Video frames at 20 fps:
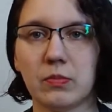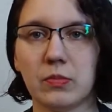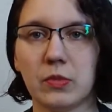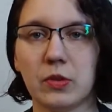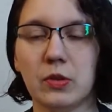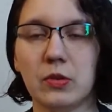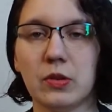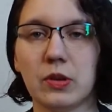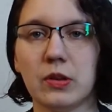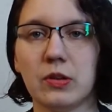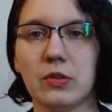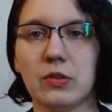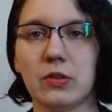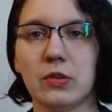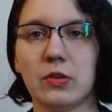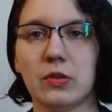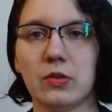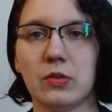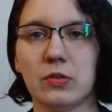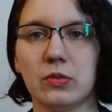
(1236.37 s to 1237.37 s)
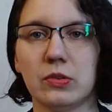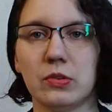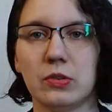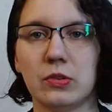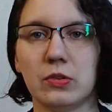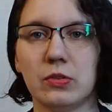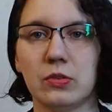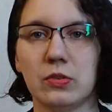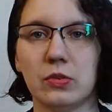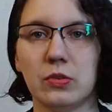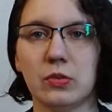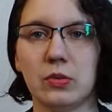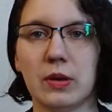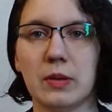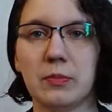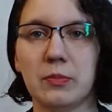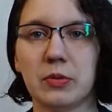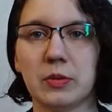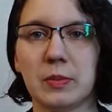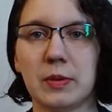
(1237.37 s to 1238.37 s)
you can do to
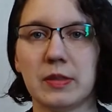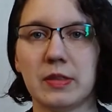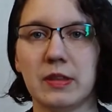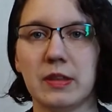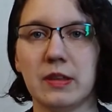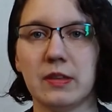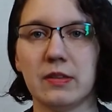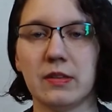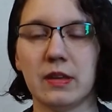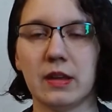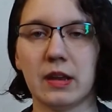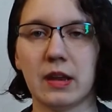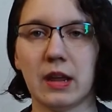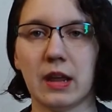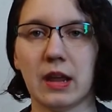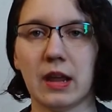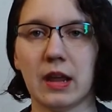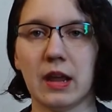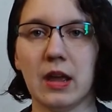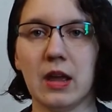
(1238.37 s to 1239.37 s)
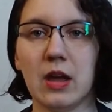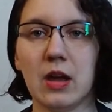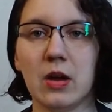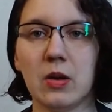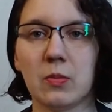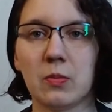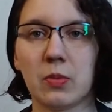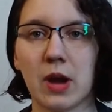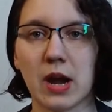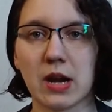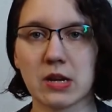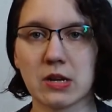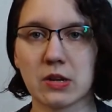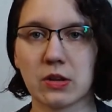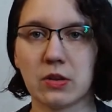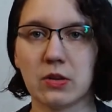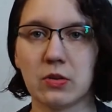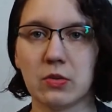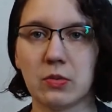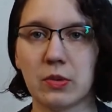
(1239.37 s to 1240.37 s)
implement these in a
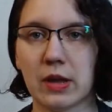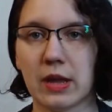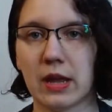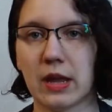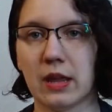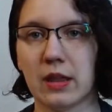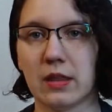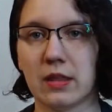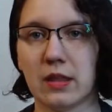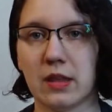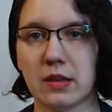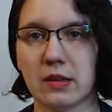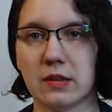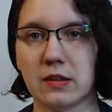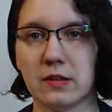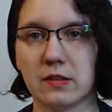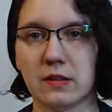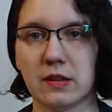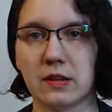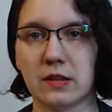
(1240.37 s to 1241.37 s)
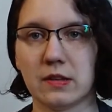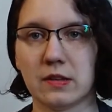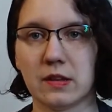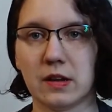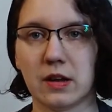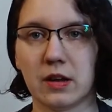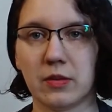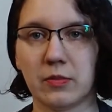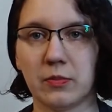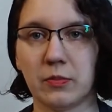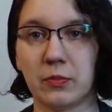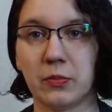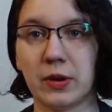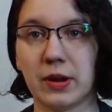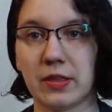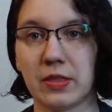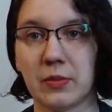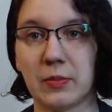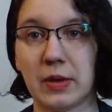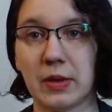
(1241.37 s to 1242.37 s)
practical way that doesn't
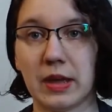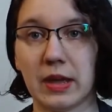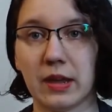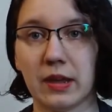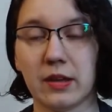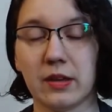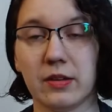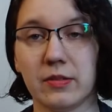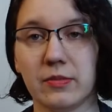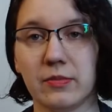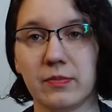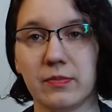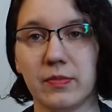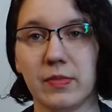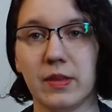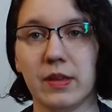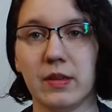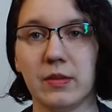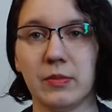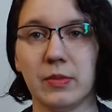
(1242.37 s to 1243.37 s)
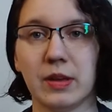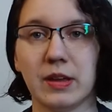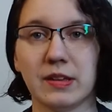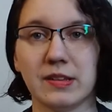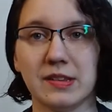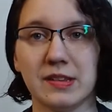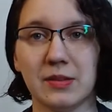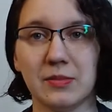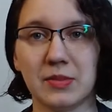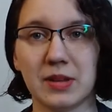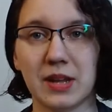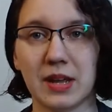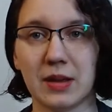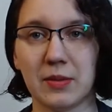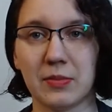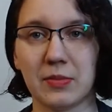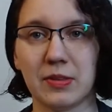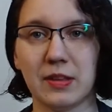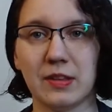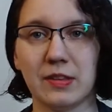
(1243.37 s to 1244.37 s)
break the bank. Because
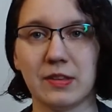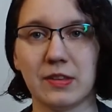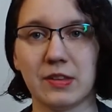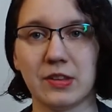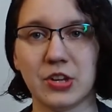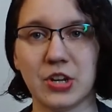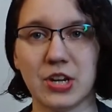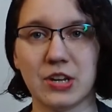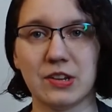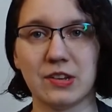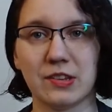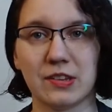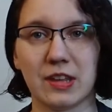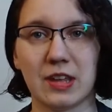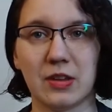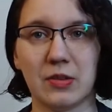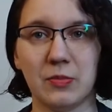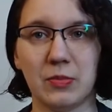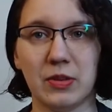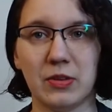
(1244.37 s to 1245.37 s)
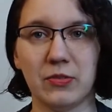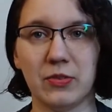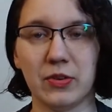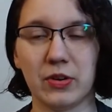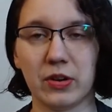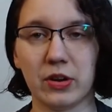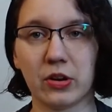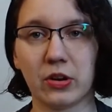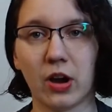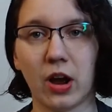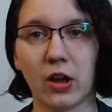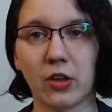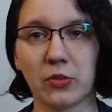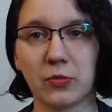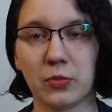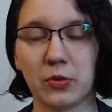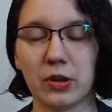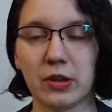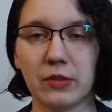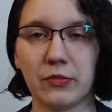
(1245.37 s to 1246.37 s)
sometimes these changes can be very
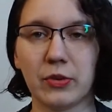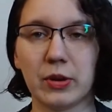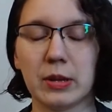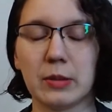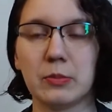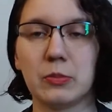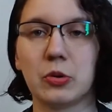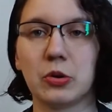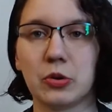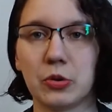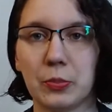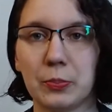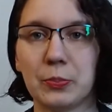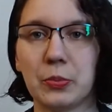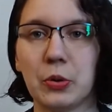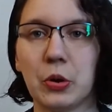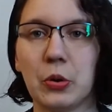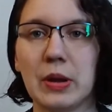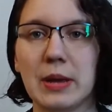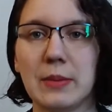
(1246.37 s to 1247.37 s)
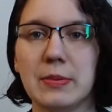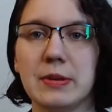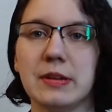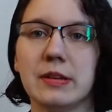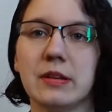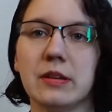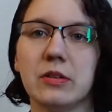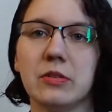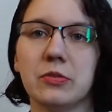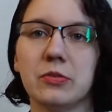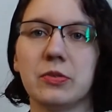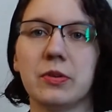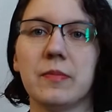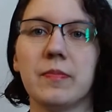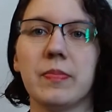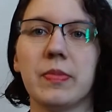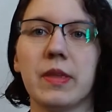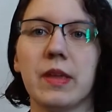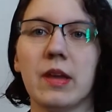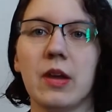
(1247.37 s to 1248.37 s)
cost prohibitive
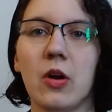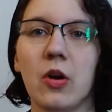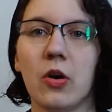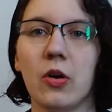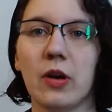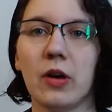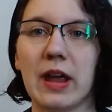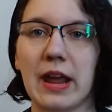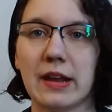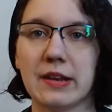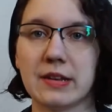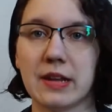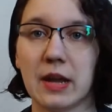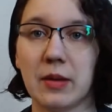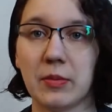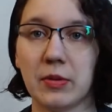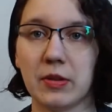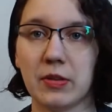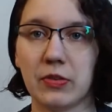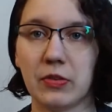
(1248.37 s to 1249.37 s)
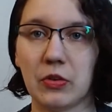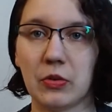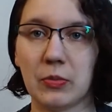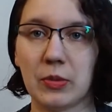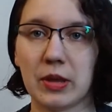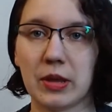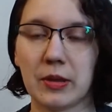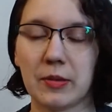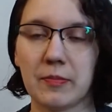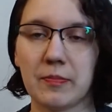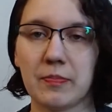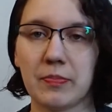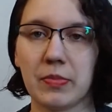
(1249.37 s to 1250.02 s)
and time consuming.